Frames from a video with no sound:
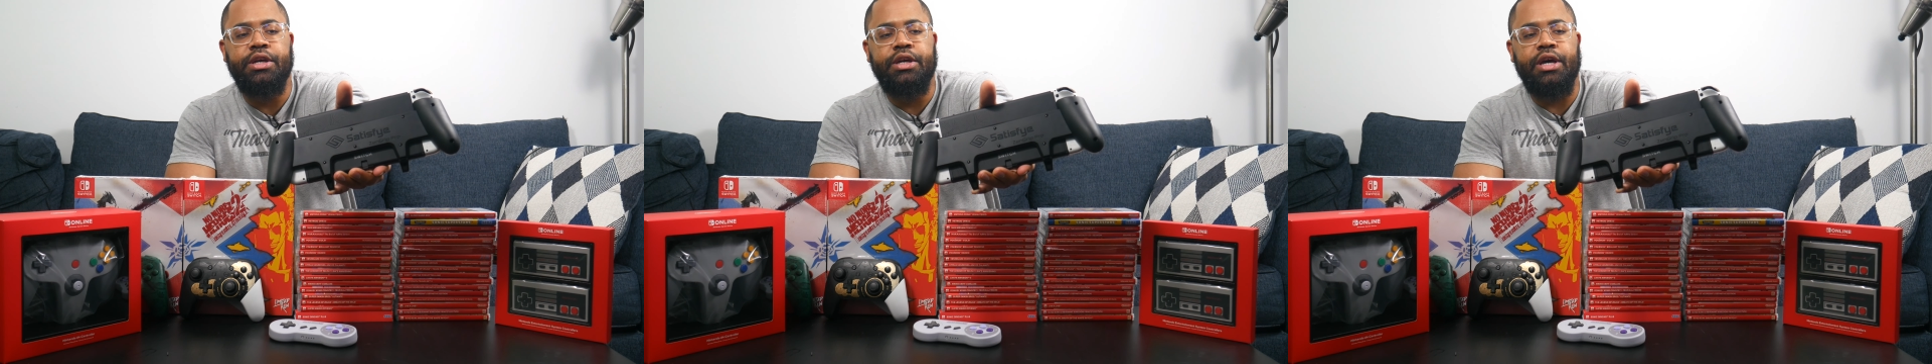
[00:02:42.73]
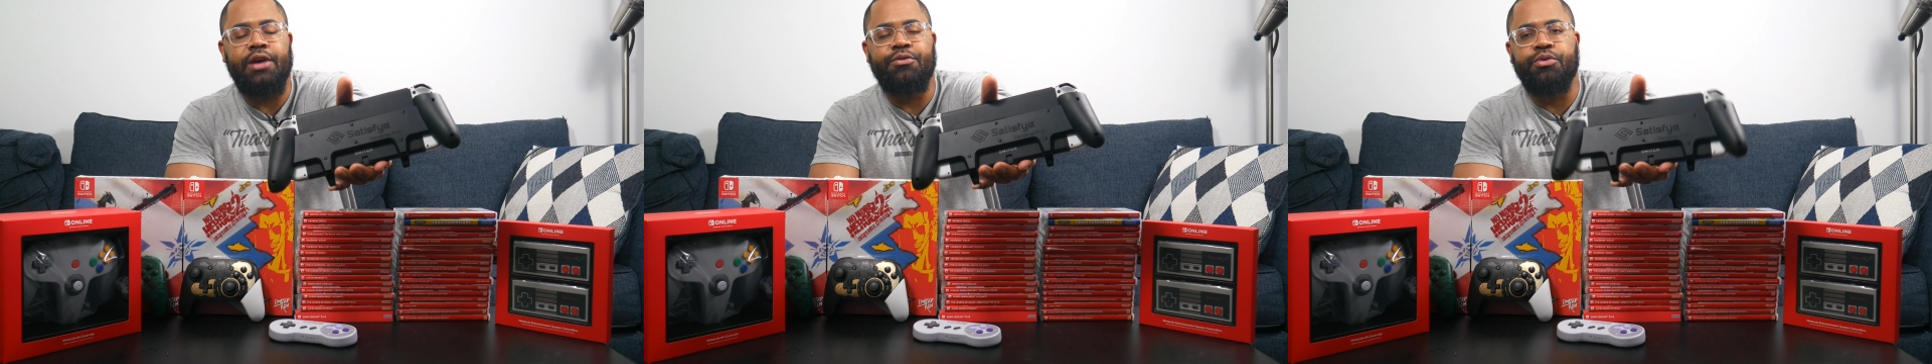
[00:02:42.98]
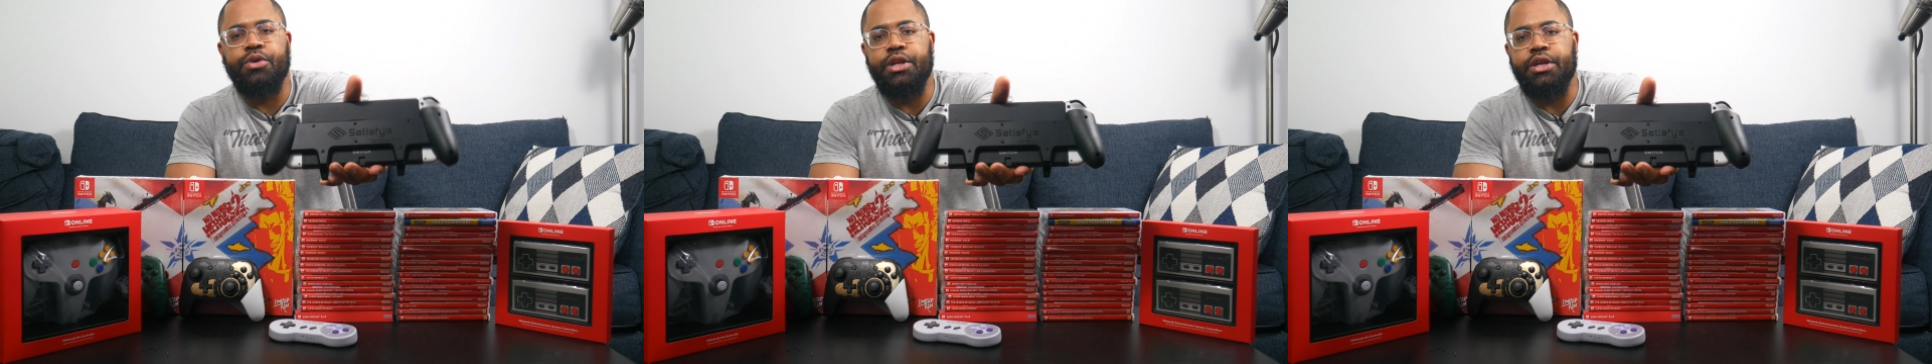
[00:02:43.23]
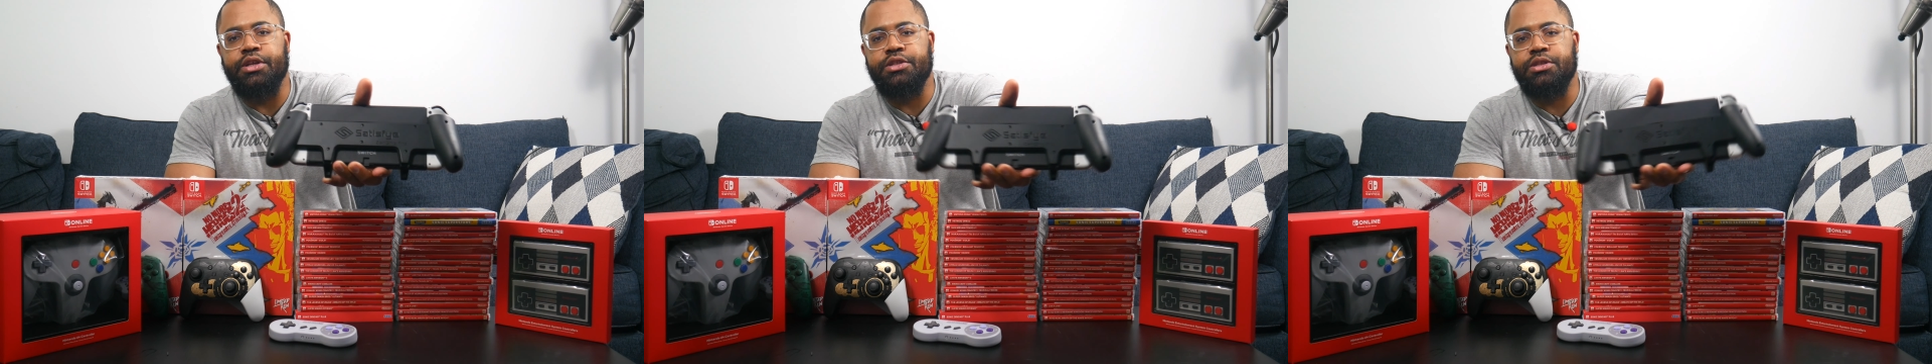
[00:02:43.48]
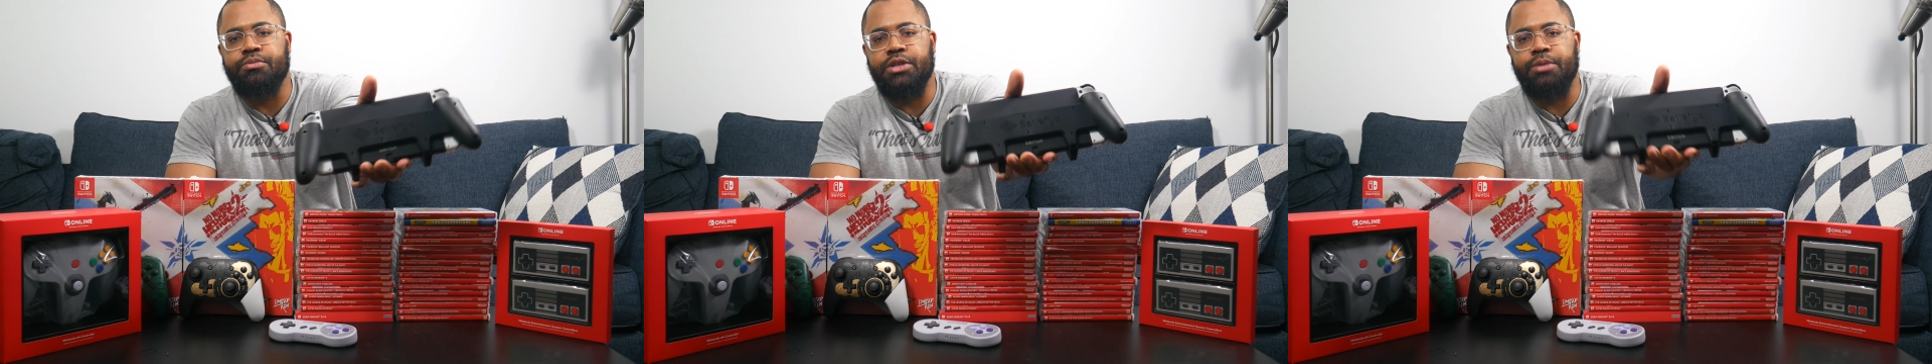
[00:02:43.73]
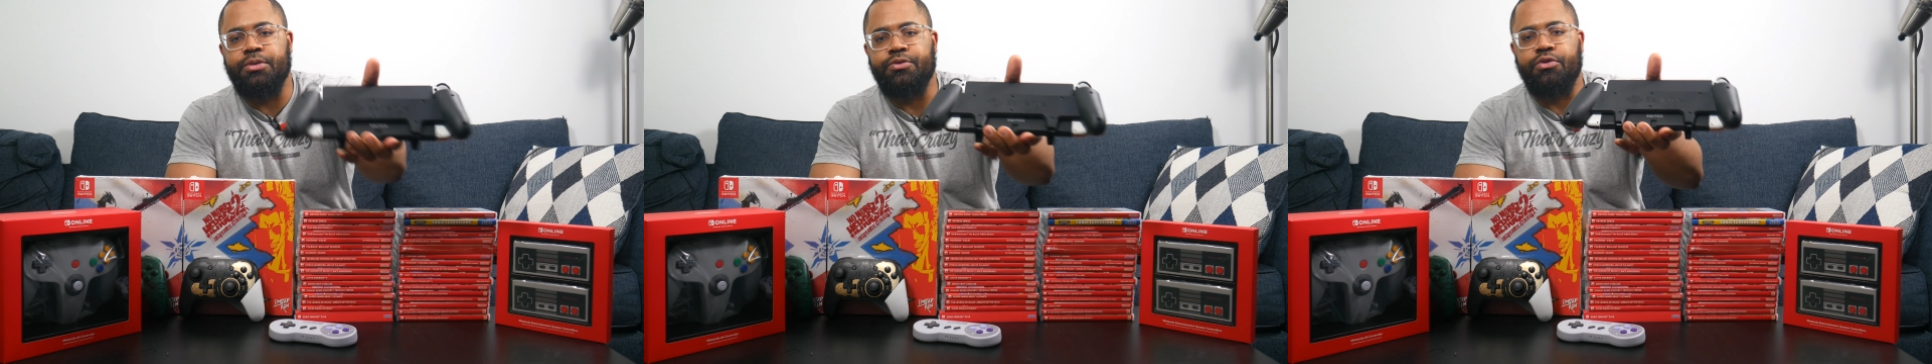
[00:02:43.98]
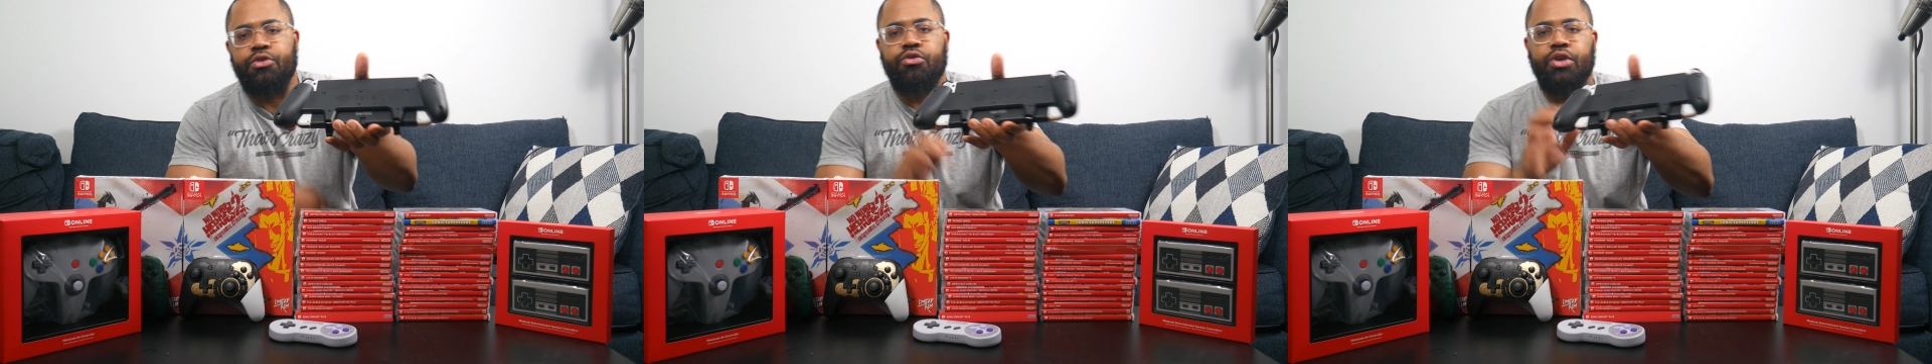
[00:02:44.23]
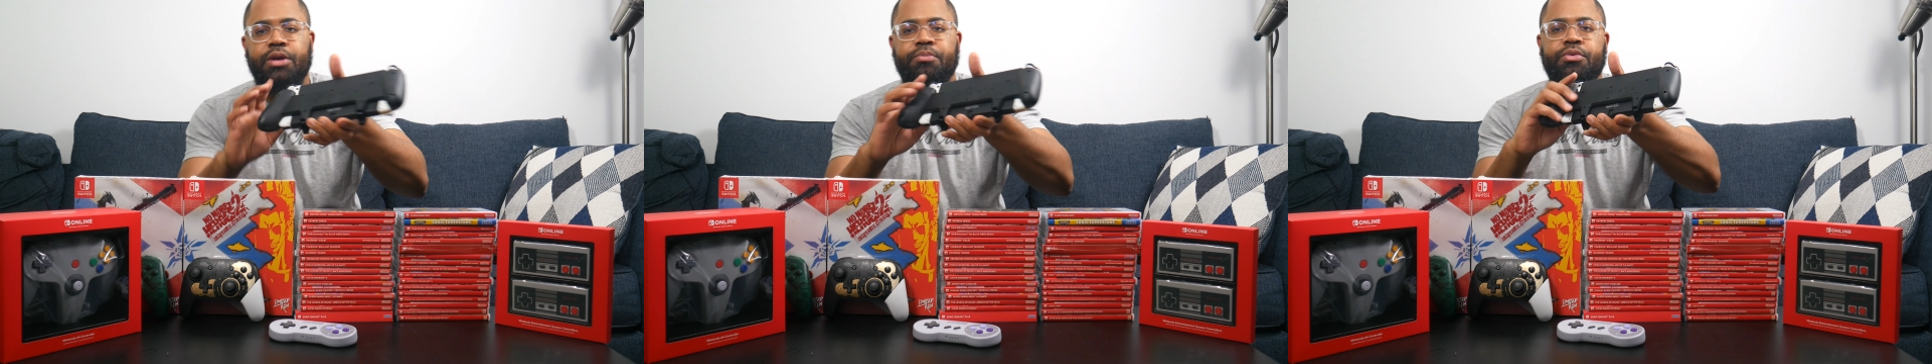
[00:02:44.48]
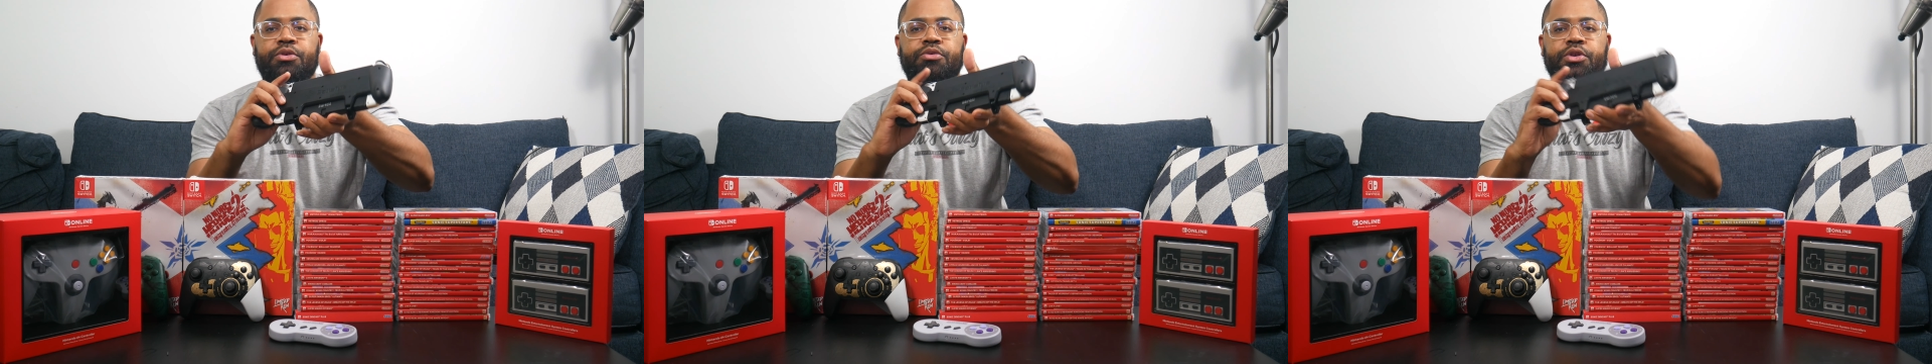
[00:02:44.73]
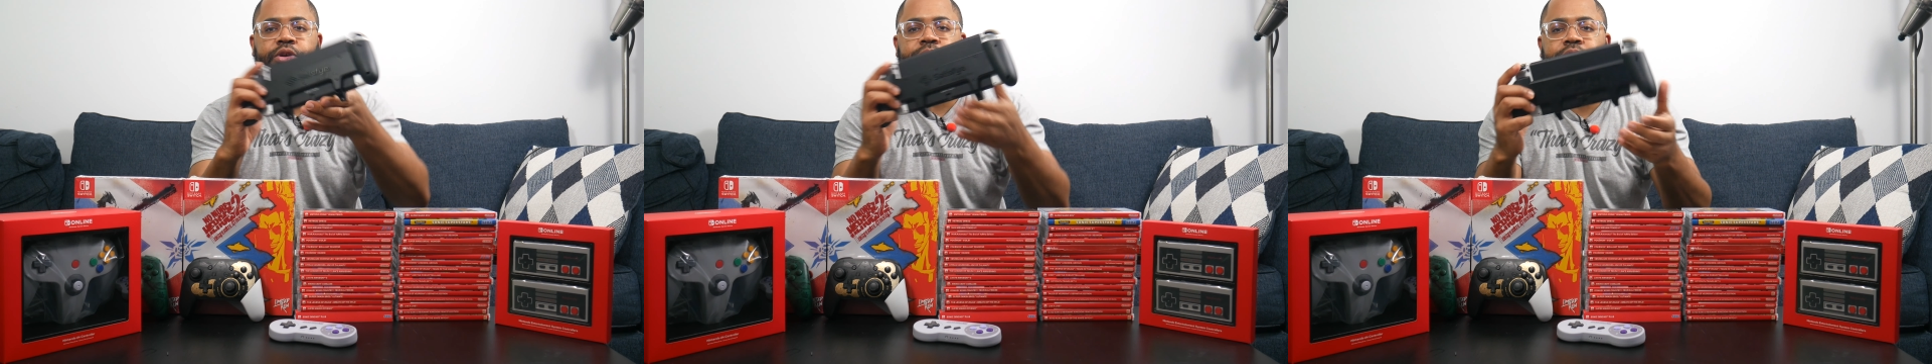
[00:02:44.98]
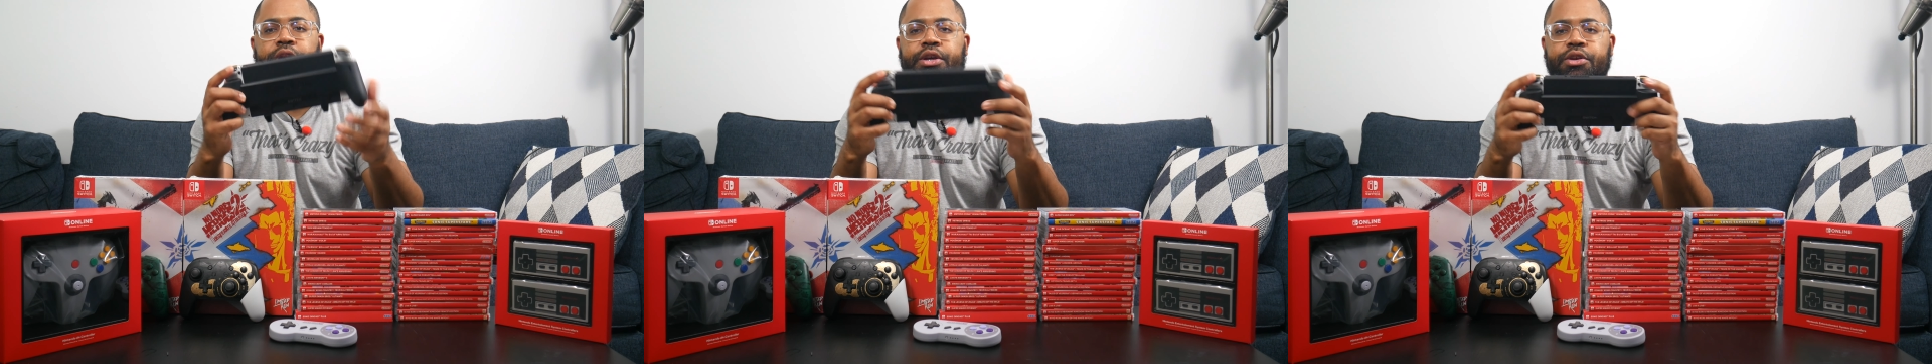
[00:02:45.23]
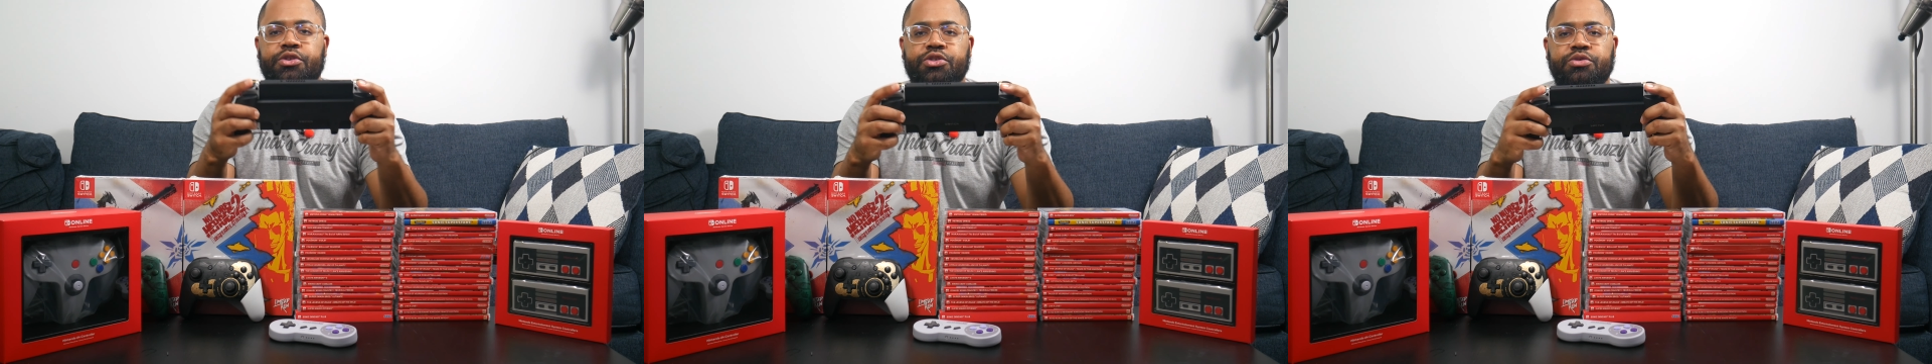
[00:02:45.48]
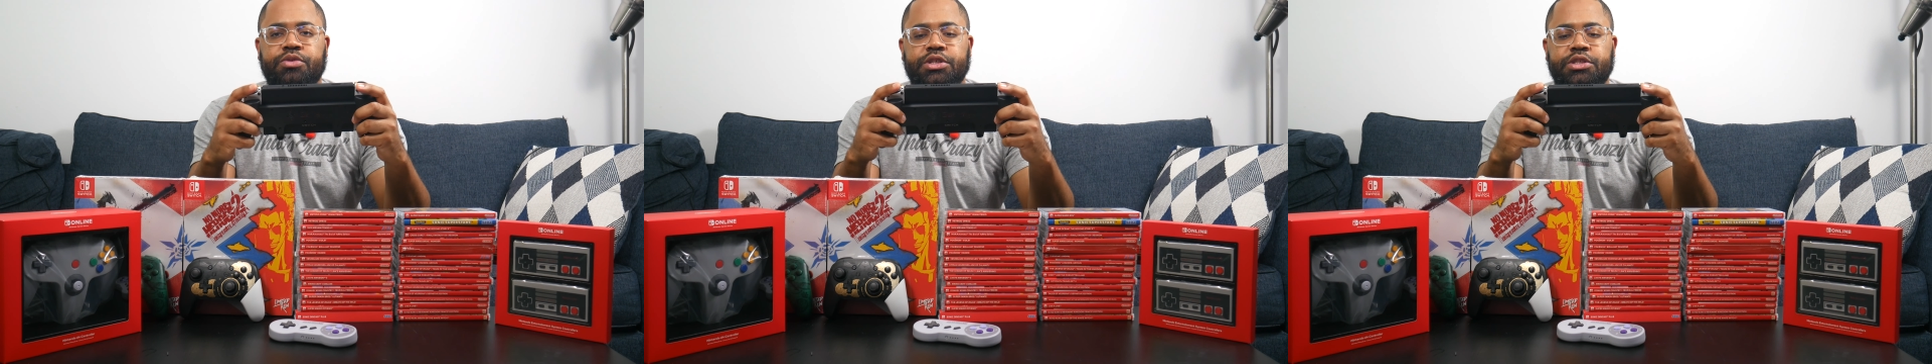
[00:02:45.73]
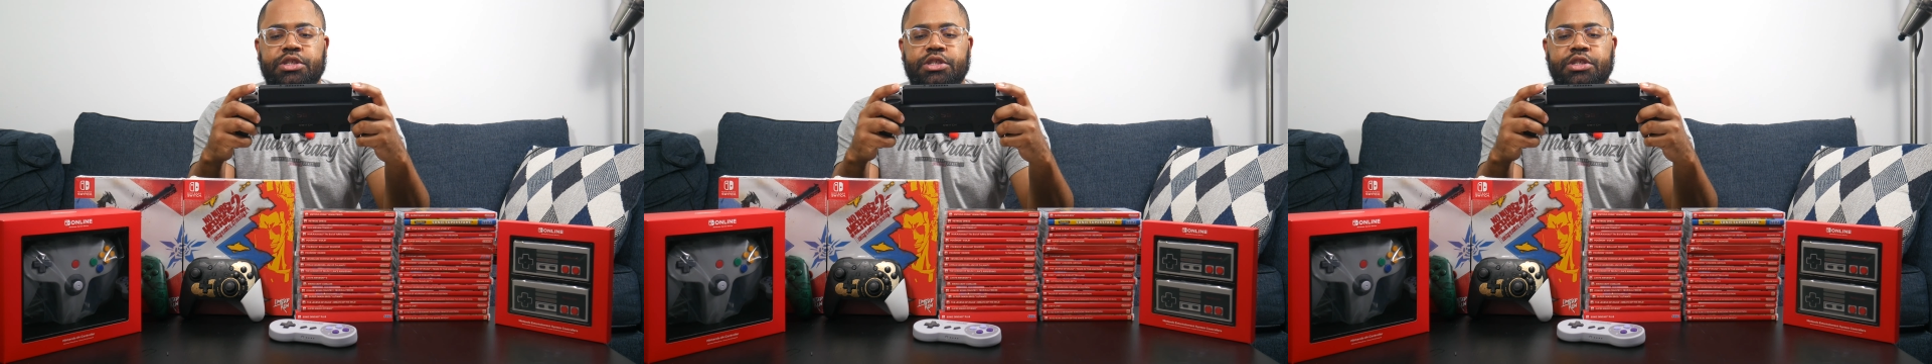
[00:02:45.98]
everyone gets some type of grip when you're playing your Switch.